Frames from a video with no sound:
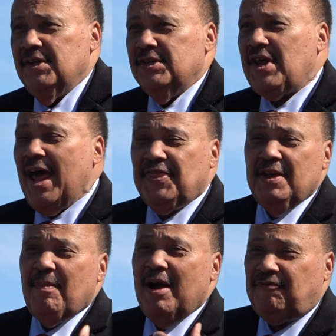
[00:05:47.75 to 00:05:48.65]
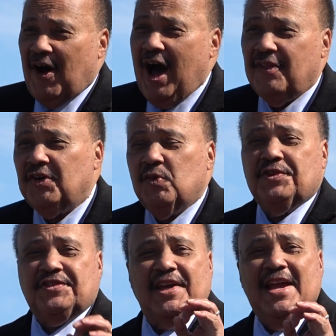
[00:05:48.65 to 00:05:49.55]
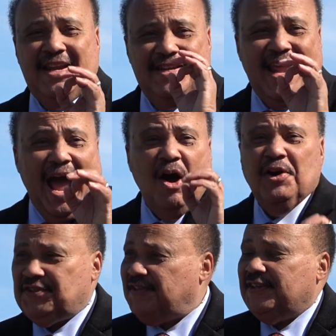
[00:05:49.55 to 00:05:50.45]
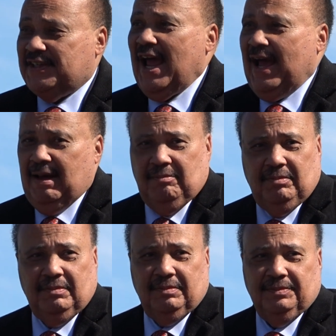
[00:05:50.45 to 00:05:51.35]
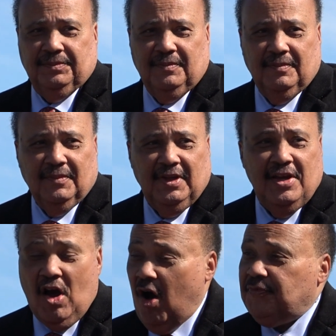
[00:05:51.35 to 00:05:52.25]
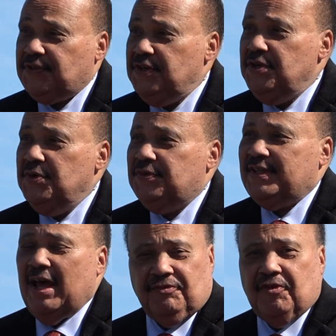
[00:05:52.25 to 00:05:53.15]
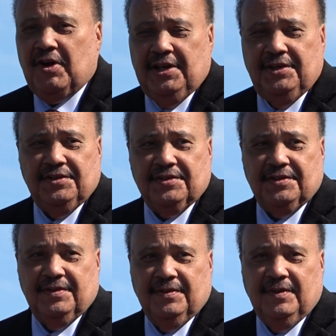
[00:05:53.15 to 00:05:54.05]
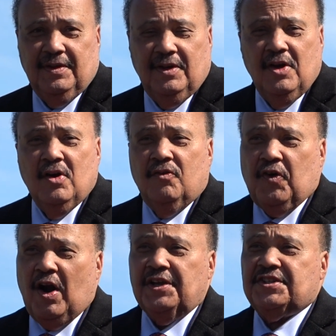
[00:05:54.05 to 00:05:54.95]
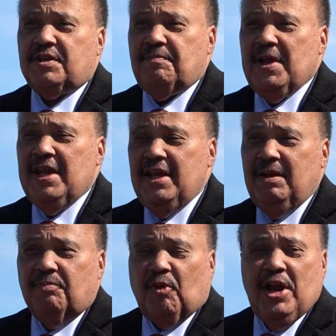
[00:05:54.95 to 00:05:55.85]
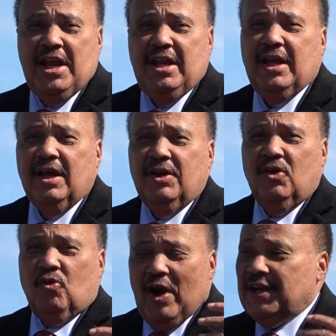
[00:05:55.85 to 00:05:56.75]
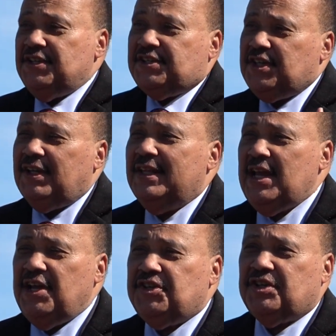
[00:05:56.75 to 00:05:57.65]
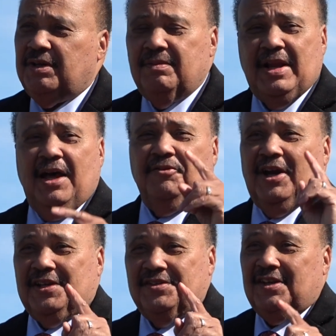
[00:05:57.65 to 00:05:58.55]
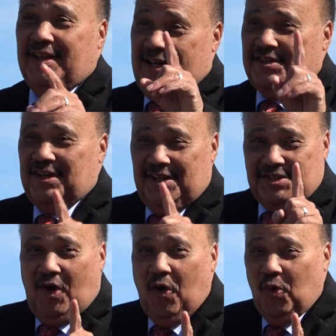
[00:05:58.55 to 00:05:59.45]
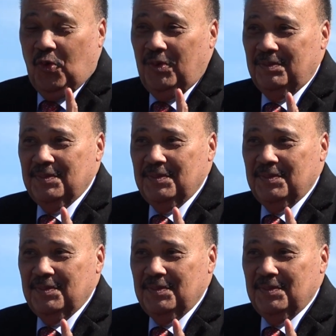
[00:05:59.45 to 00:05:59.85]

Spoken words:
So I think my father would say, now is the time. He often used that phrase. For us to bring reconciliation, not reconciliation as a whole,